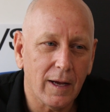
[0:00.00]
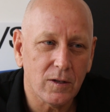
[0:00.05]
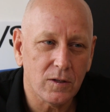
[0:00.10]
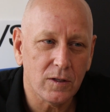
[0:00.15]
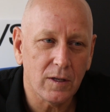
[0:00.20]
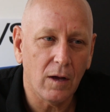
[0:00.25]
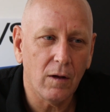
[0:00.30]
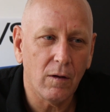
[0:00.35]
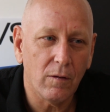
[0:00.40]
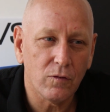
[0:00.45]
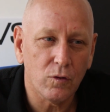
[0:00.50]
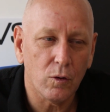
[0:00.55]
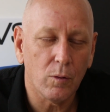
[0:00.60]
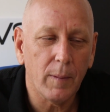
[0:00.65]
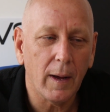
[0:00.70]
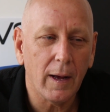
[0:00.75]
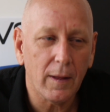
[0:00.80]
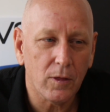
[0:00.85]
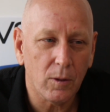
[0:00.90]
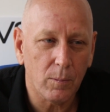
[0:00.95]
ourselves or
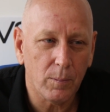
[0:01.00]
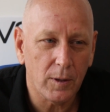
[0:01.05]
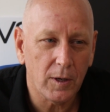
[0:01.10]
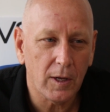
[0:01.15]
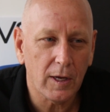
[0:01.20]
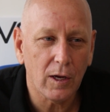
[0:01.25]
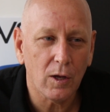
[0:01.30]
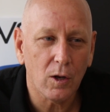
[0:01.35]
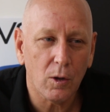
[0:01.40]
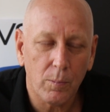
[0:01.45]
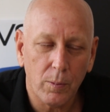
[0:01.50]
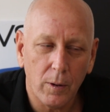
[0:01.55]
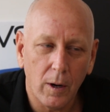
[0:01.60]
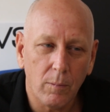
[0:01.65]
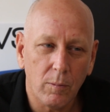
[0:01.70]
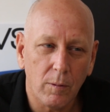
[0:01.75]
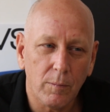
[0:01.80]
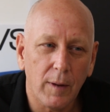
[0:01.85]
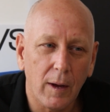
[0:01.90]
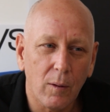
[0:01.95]
about the particular
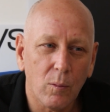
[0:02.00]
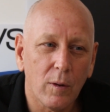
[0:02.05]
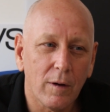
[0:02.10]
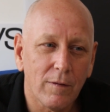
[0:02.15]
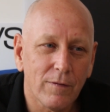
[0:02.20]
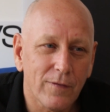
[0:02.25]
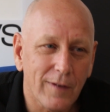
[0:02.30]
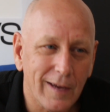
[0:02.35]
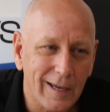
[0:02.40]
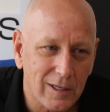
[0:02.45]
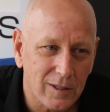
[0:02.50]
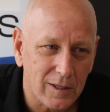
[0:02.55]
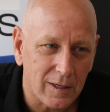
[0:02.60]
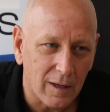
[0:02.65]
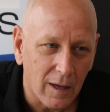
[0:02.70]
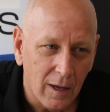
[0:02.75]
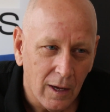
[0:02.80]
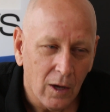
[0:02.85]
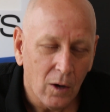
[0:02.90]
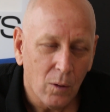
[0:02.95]
problem that we're
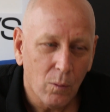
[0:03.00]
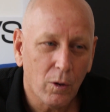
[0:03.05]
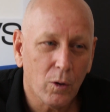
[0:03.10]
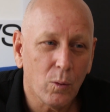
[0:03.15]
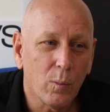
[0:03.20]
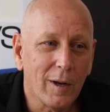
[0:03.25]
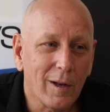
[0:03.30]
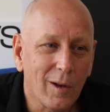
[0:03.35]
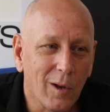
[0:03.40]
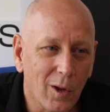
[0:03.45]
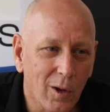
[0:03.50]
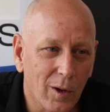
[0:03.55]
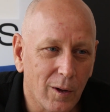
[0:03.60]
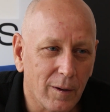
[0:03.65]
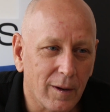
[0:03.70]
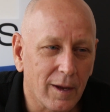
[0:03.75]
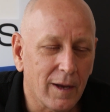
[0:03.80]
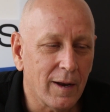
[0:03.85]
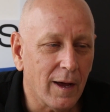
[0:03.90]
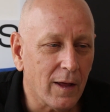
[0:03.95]
facing? What do we
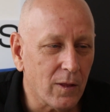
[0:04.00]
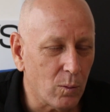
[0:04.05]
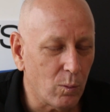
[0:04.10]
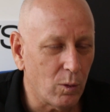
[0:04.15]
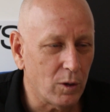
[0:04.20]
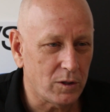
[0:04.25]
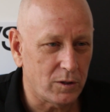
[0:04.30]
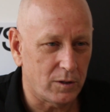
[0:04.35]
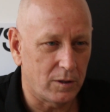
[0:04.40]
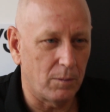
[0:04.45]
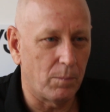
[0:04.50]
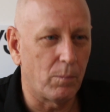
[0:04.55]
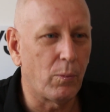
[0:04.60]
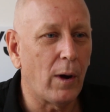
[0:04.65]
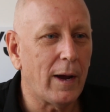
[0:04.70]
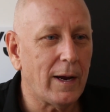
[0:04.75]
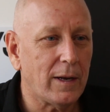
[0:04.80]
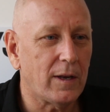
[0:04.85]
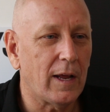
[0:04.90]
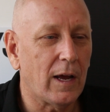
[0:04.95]
learn? In other words, the
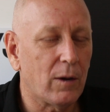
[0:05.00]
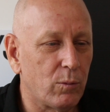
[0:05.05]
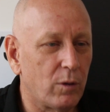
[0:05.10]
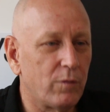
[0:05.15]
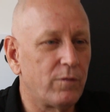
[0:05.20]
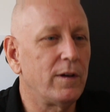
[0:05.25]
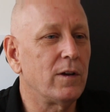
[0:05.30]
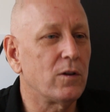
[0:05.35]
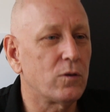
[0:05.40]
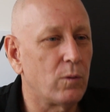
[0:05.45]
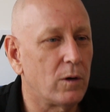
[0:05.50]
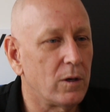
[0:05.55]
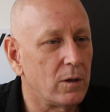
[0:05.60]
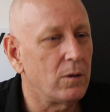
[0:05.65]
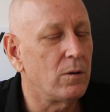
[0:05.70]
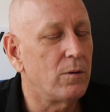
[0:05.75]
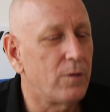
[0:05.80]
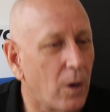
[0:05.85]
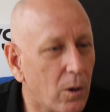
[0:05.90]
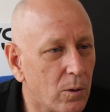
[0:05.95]
breakdown reveals what
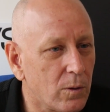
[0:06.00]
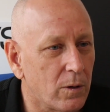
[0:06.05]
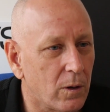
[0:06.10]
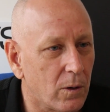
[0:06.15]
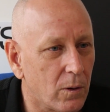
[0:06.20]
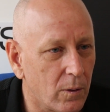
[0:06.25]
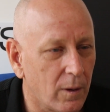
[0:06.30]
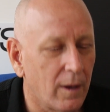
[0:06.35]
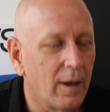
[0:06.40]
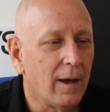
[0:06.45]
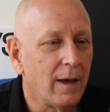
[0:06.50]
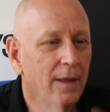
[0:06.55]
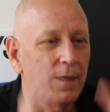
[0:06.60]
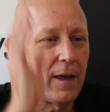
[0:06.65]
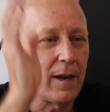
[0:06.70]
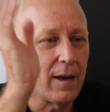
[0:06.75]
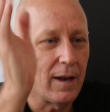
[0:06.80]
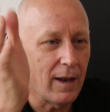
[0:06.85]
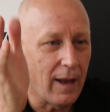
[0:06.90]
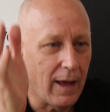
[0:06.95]
you don't know
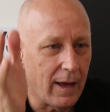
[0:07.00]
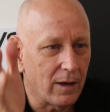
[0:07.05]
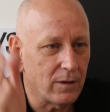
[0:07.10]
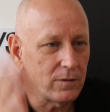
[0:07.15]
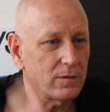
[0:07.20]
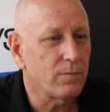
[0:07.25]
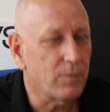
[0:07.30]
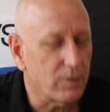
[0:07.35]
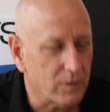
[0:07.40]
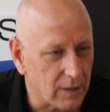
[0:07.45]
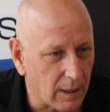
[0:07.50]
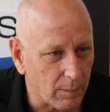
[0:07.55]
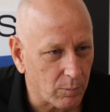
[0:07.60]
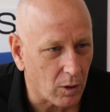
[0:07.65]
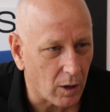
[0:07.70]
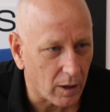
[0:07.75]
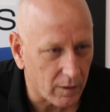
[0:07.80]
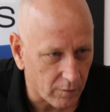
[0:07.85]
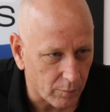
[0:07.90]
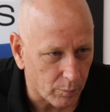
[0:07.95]
that allows for
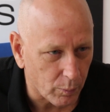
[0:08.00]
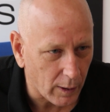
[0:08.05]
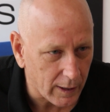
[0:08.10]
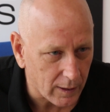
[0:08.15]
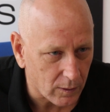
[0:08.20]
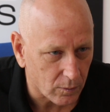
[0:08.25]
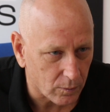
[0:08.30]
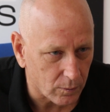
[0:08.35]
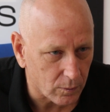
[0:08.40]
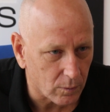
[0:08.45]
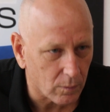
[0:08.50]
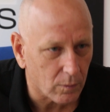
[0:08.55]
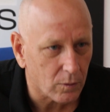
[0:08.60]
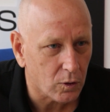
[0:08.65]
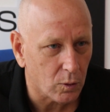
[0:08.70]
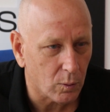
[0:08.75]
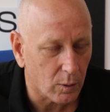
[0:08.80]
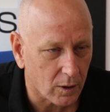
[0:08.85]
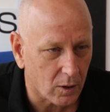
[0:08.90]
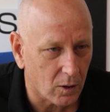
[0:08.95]
some kind of breakthrough
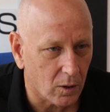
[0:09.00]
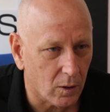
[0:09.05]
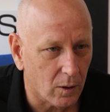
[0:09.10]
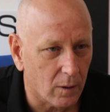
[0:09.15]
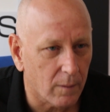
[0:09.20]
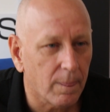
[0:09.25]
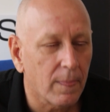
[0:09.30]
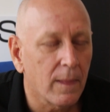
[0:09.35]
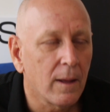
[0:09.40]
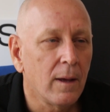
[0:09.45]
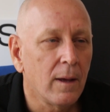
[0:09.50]
to occur.